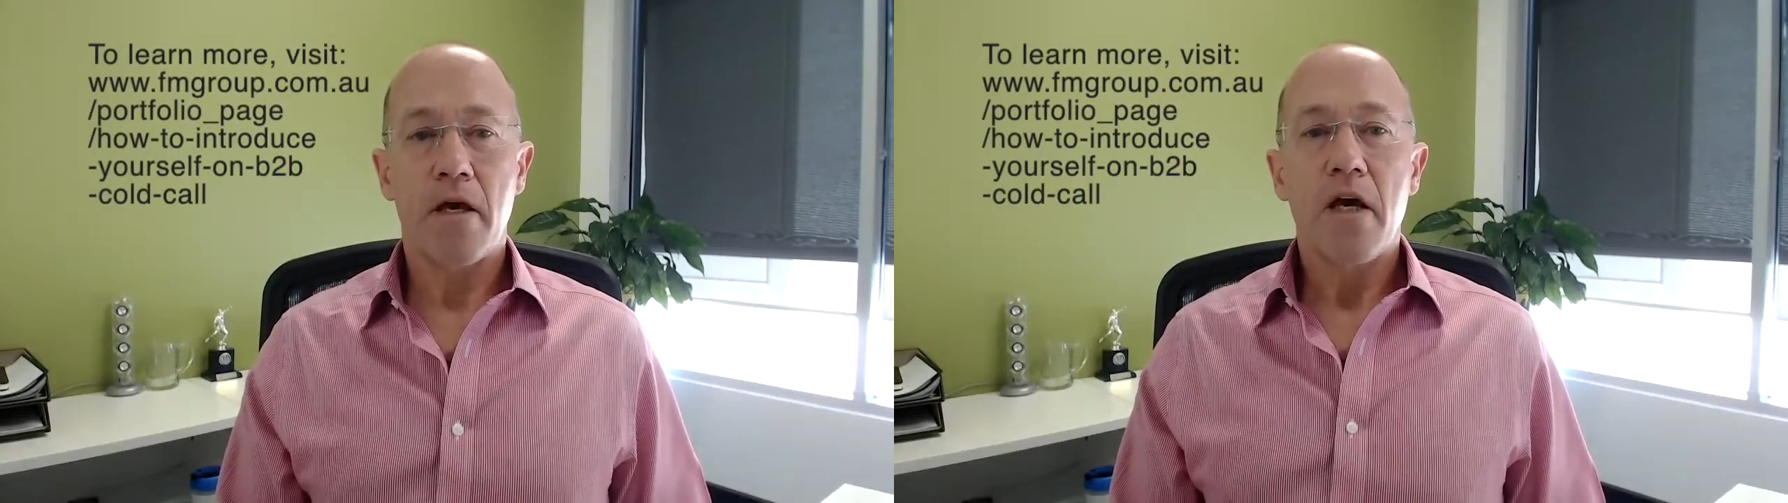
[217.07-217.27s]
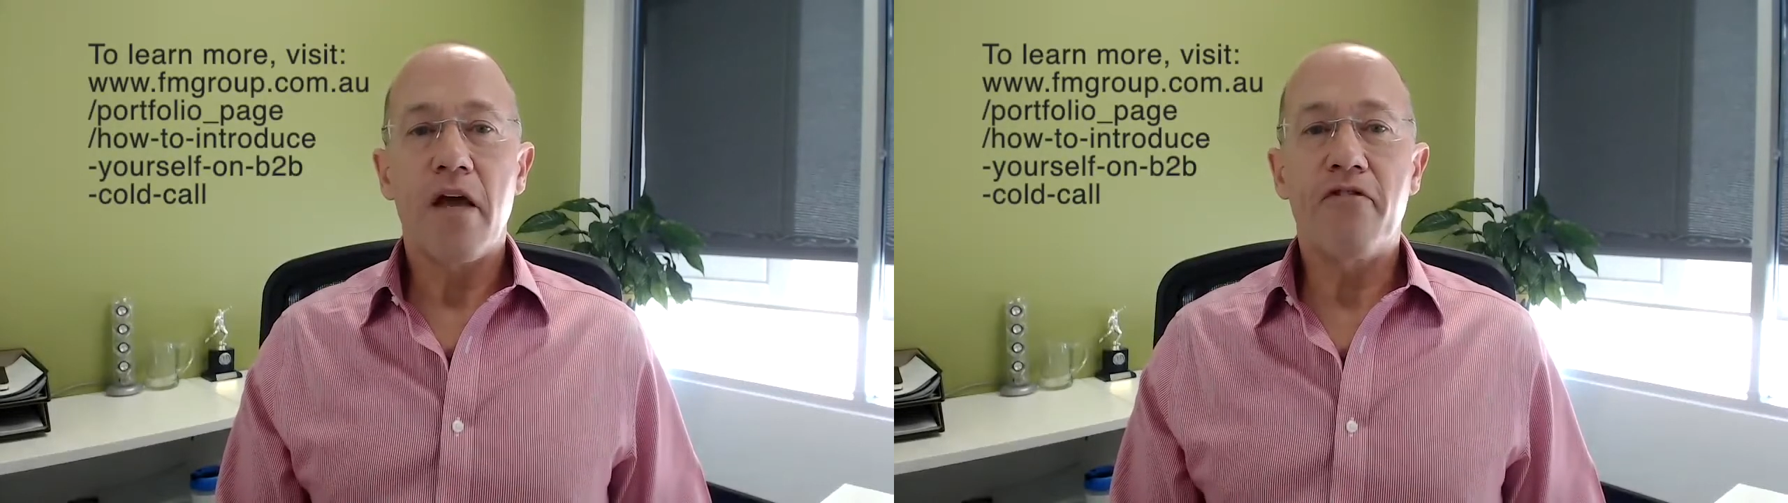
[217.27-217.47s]

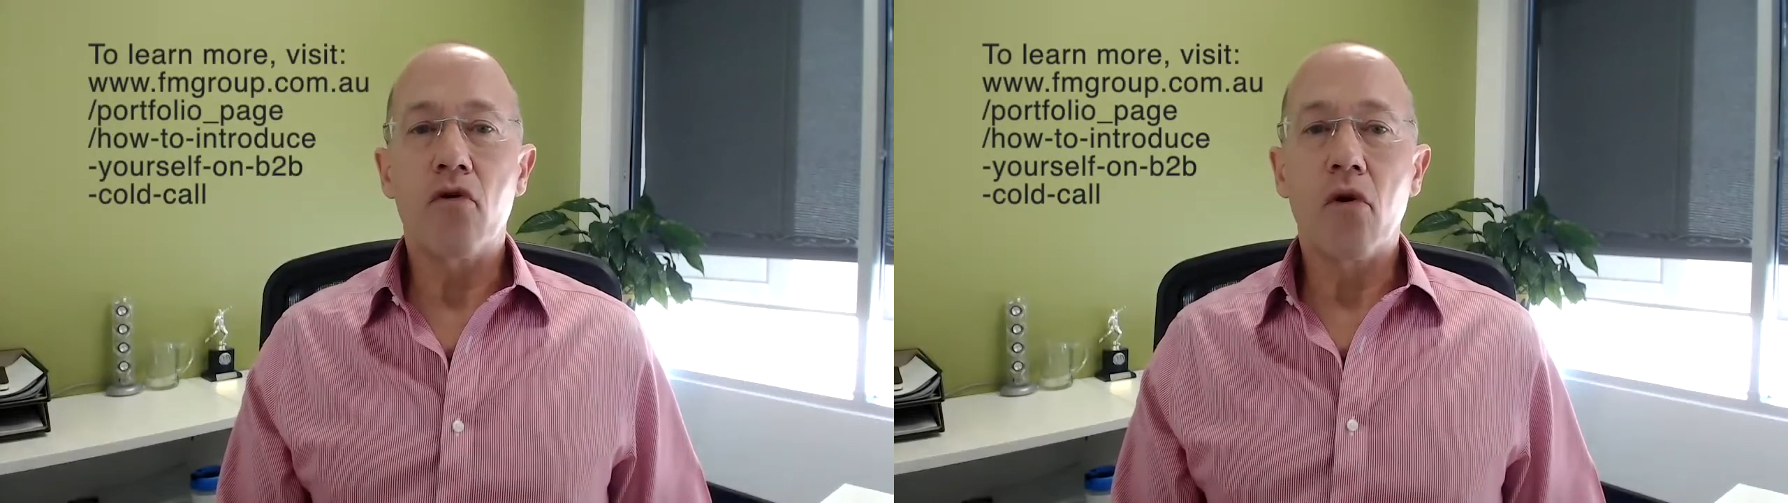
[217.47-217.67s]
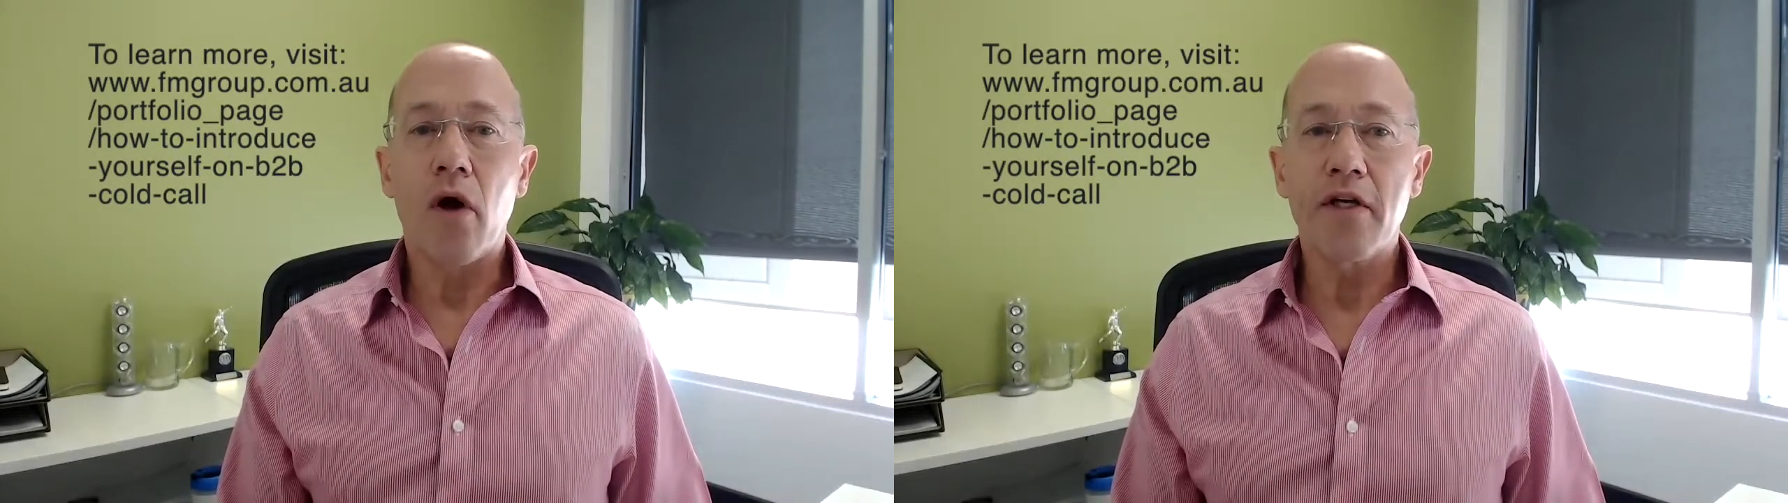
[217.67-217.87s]
If you'd
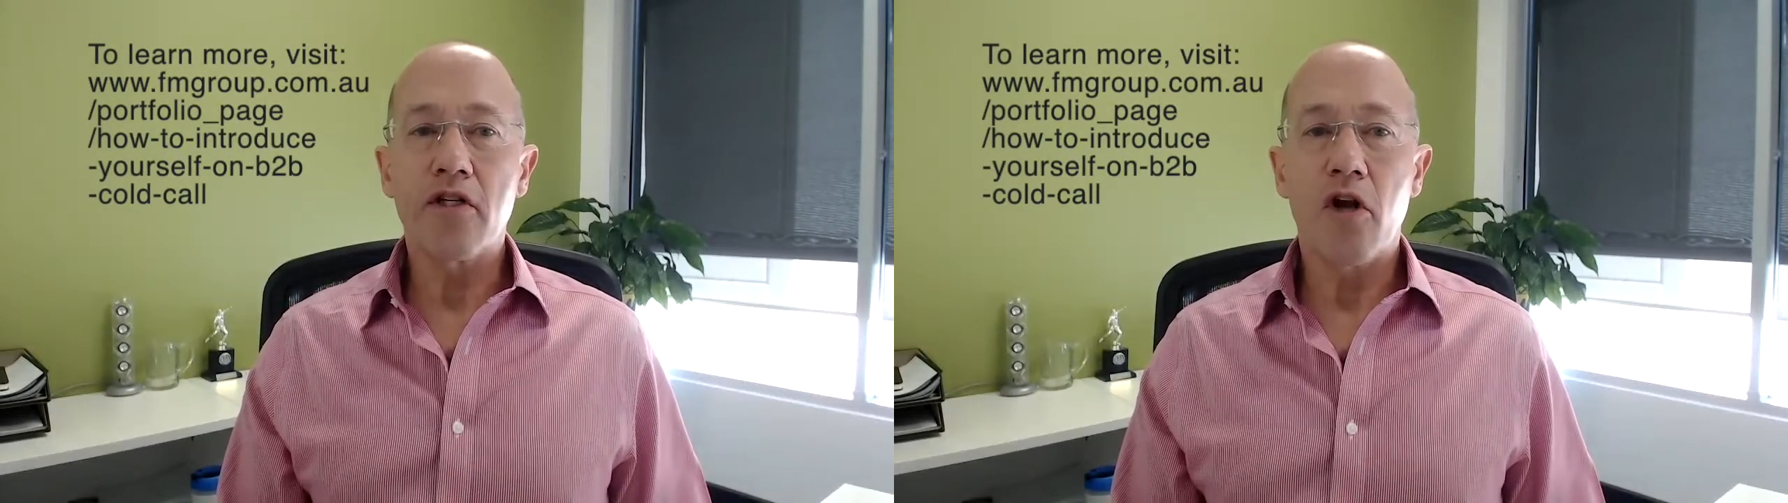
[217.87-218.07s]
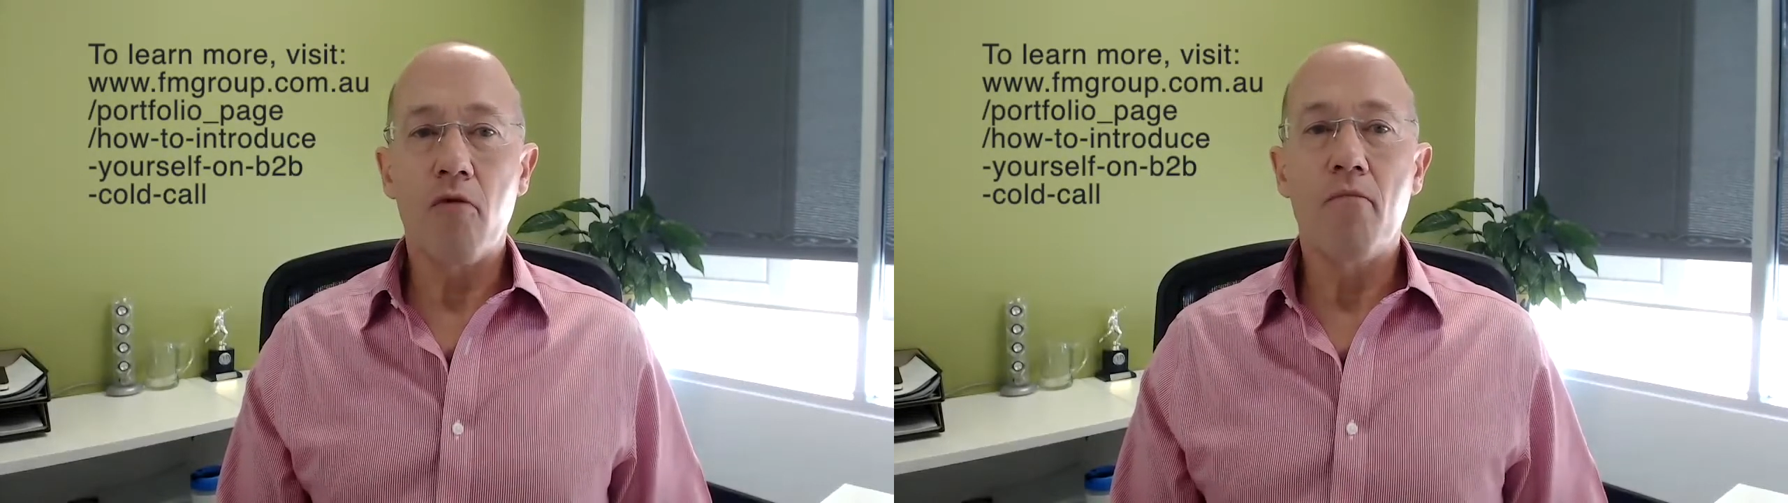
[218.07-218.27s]
like to
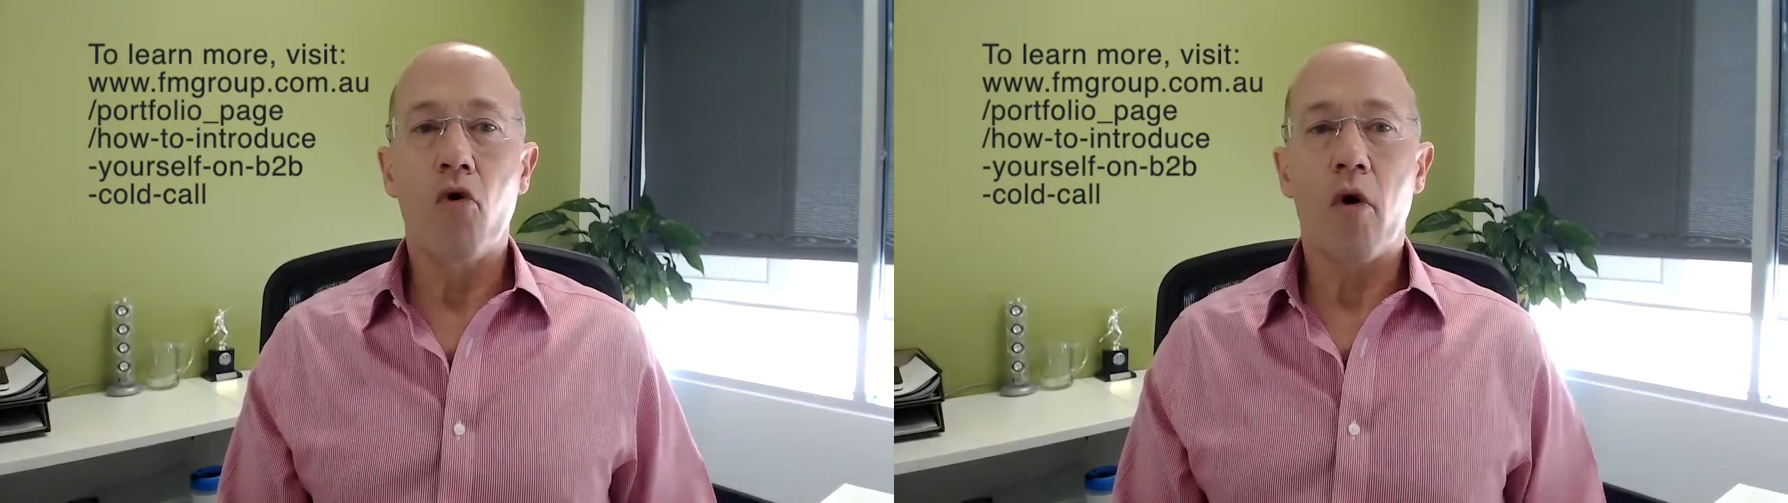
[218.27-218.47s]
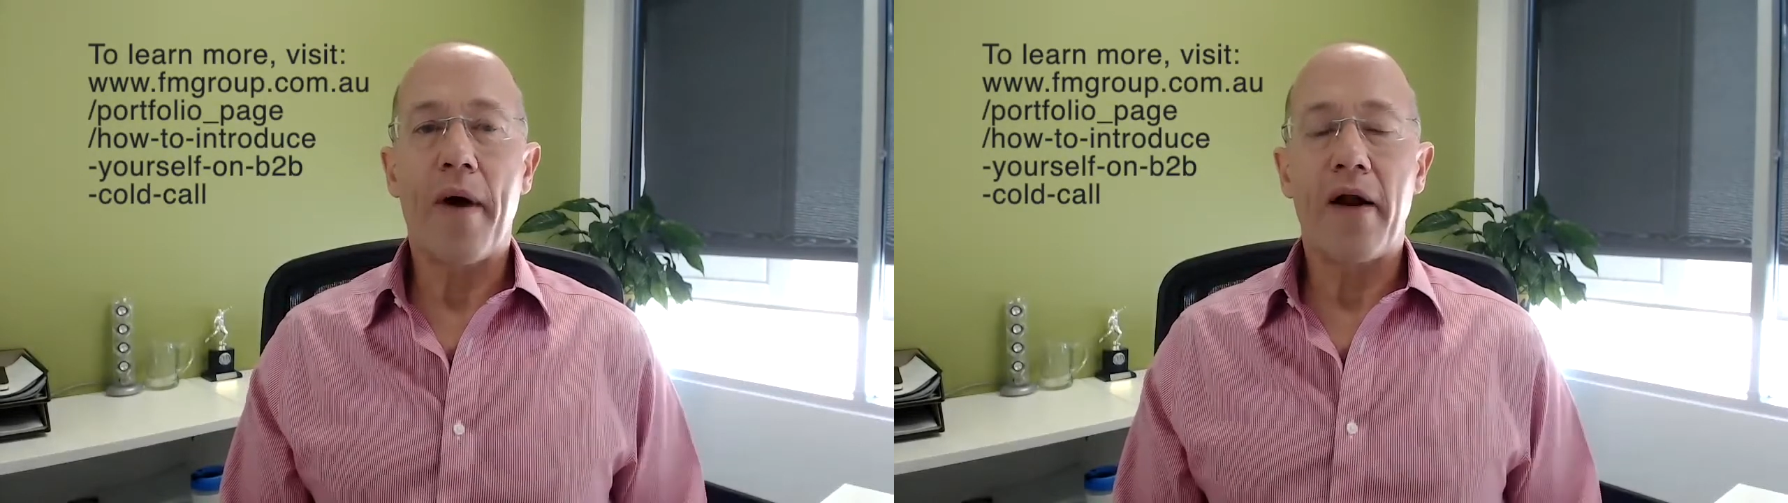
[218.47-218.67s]
know more
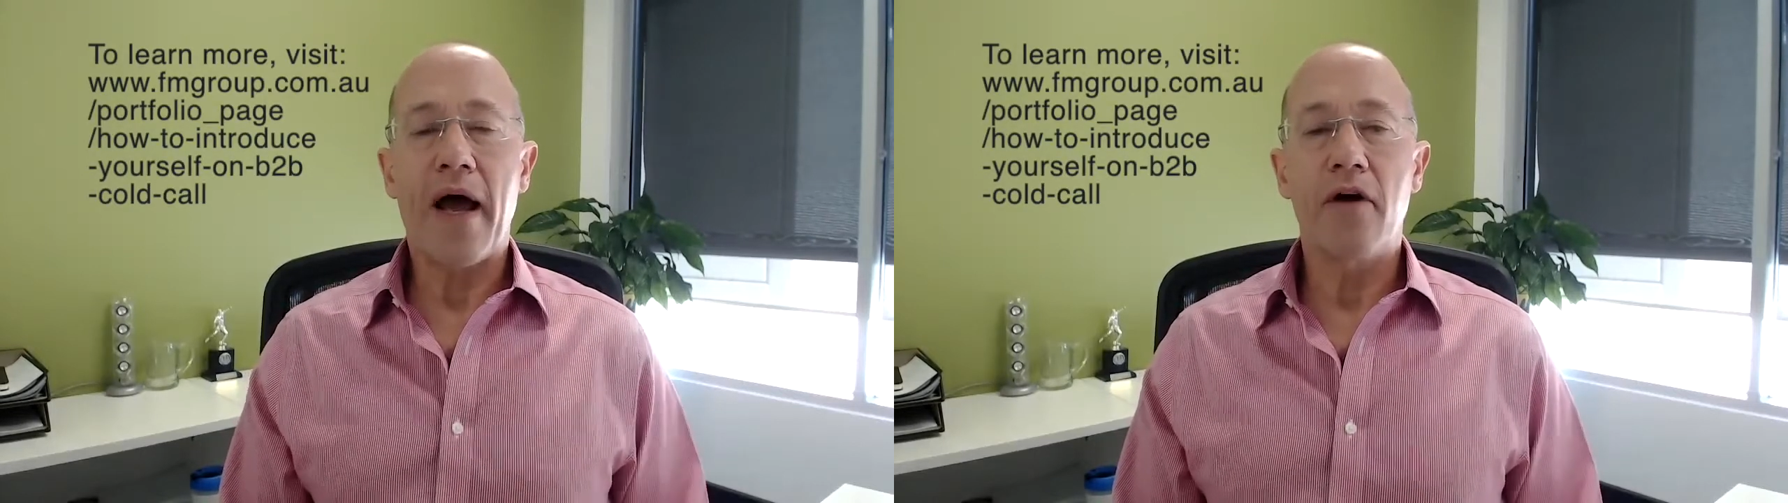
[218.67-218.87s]
about how